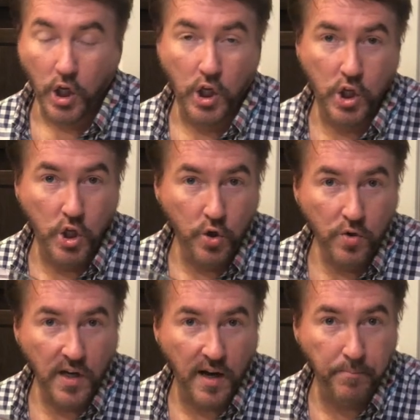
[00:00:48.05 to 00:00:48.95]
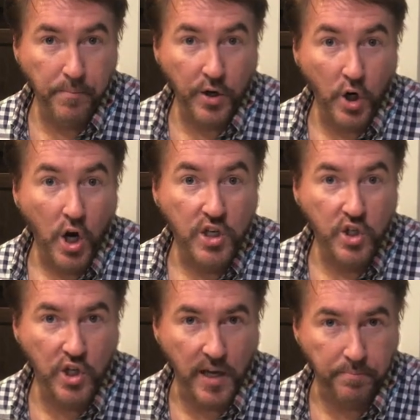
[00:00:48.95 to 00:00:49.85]
cucumber
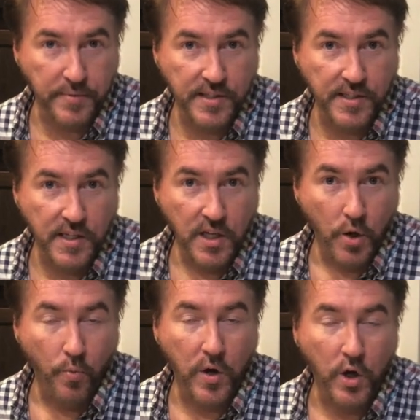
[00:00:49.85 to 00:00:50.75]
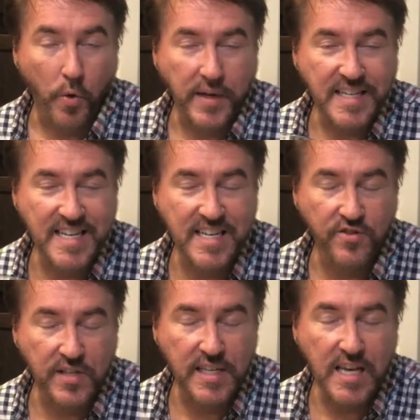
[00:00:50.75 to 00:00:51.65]
chips. We are going to
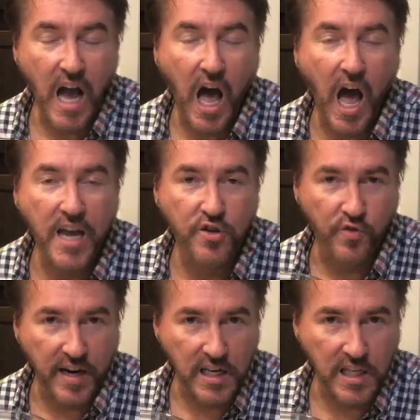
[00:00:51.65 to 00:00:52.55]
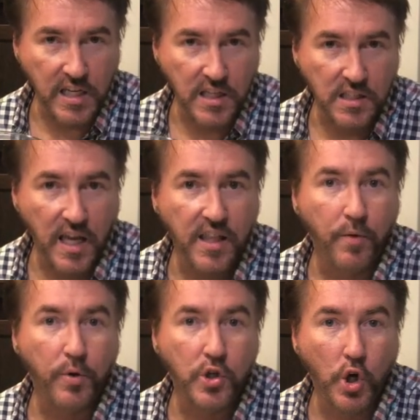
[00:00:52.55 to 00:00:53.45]
dehydrate these and they
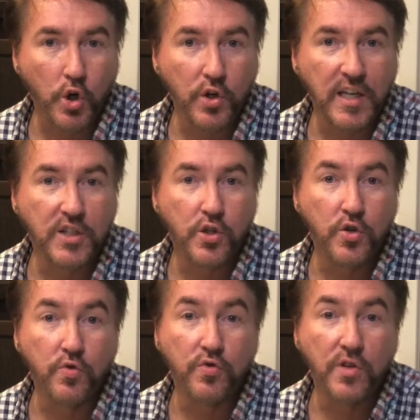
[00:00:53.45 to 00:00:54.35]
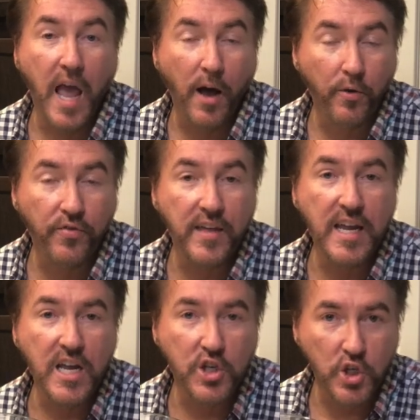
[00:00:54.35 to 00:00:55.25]
will turn into
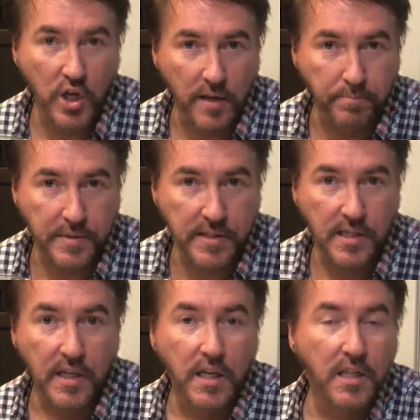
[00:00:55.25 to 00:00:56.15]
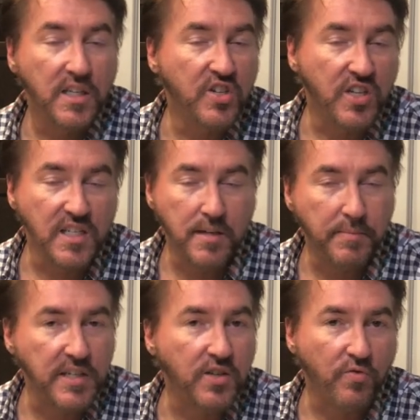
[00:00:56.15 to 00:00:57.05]
healthy chips that you can dip
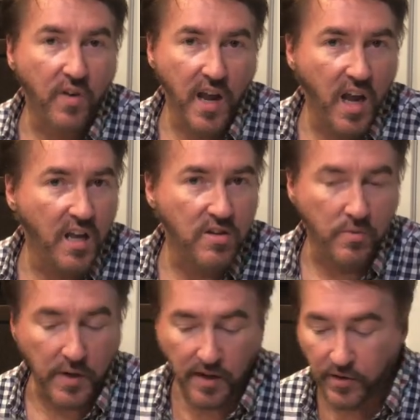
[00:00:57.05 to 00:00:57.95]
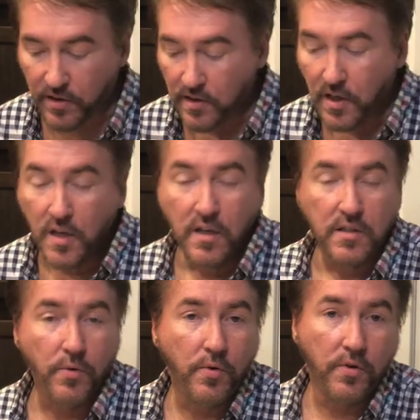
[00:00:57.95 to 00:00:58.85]
into ranch or whatever.
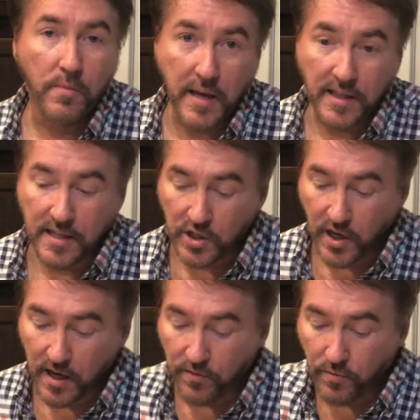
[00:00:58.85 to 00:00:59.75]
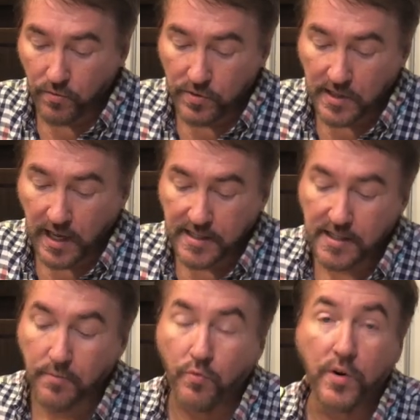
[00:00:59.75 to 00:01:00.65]
So in order to make these, you gotta slice
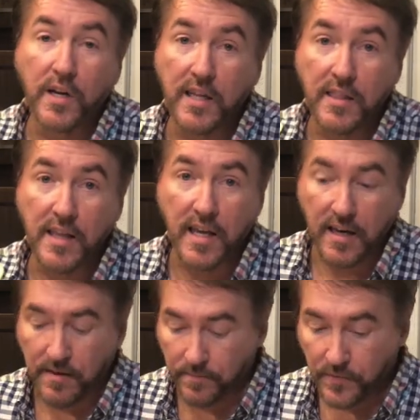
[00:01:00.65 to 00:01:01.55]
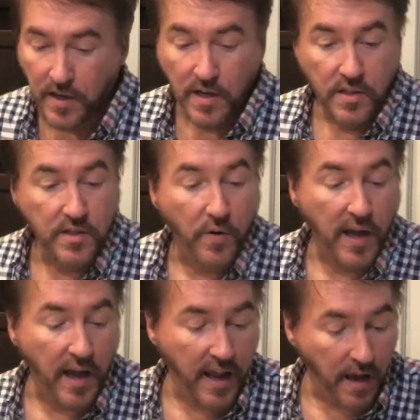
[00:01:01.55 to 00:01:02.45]
them really thin. So I
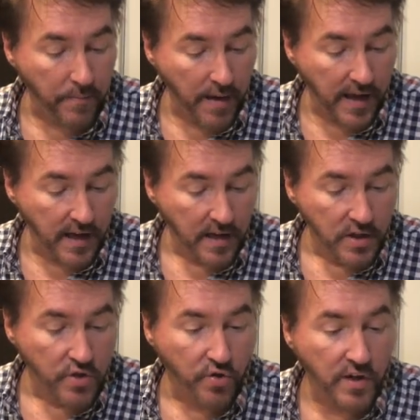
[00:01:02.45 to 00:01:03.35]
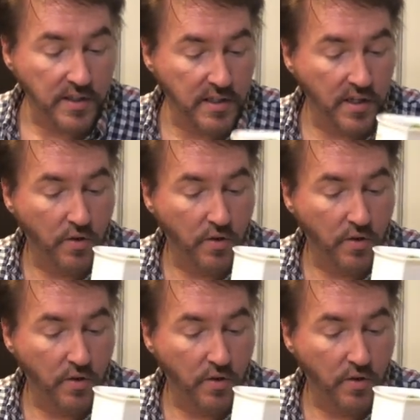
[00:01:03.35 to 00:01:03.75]
got out my trusty